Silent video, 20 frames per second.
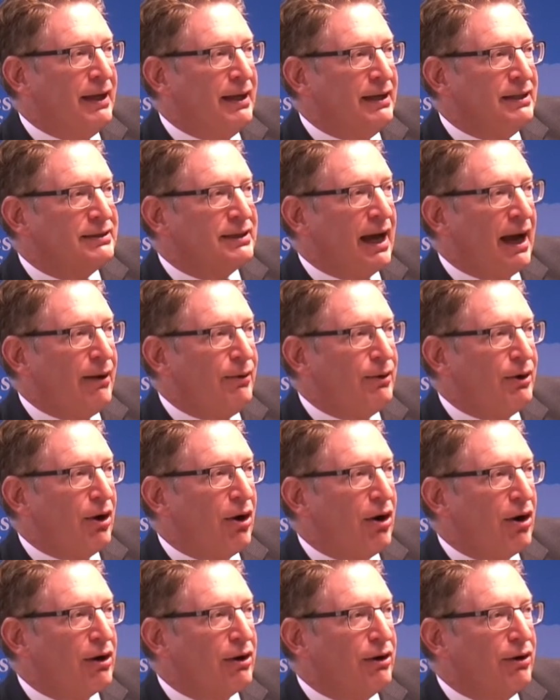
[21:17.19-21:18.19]
is, I would
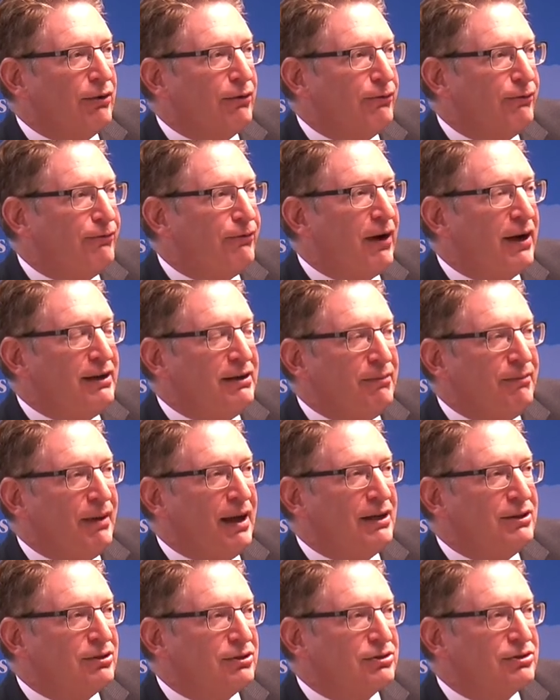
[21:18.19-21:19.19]
argue, a
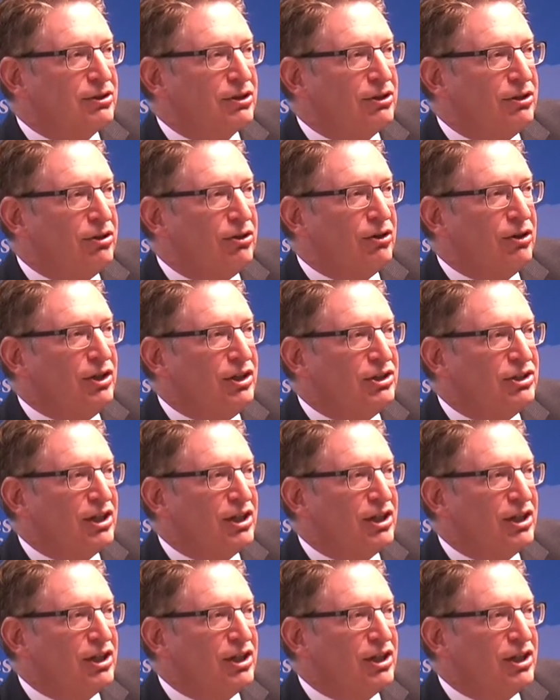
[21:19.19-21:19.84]
fundamental security